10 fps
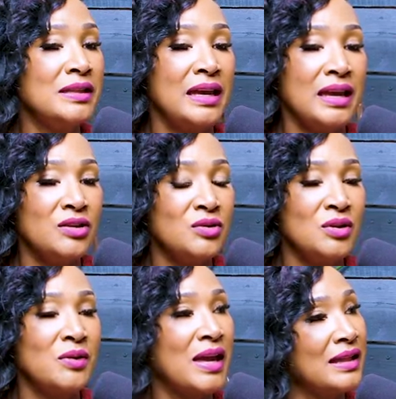they, you
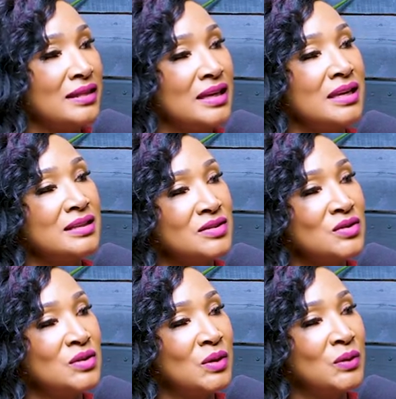know, got things,
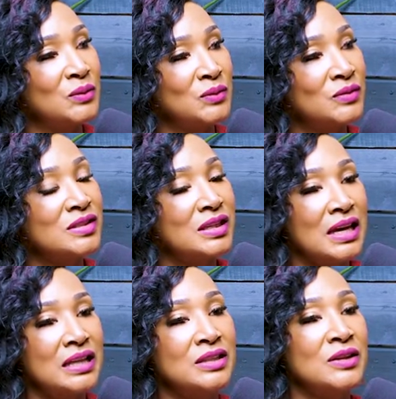you know,
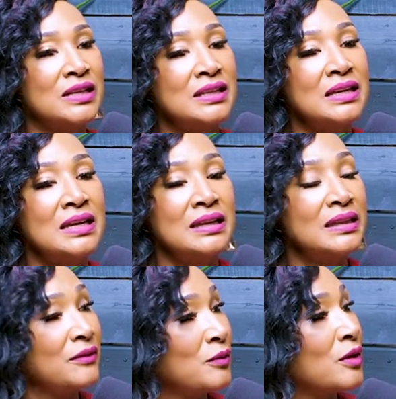together and
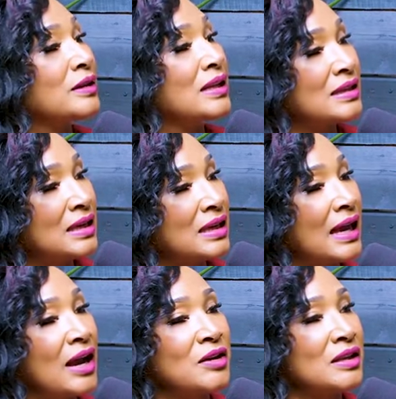they've worked that thing
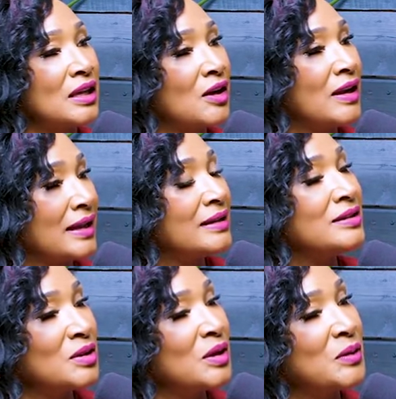out. And I've always wanted
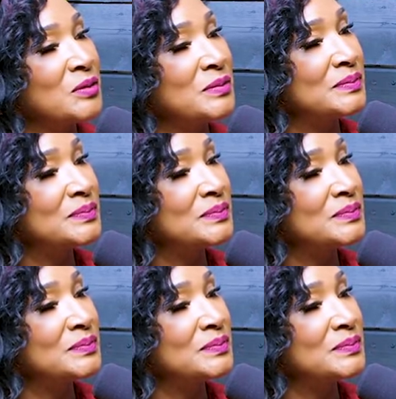to have him on the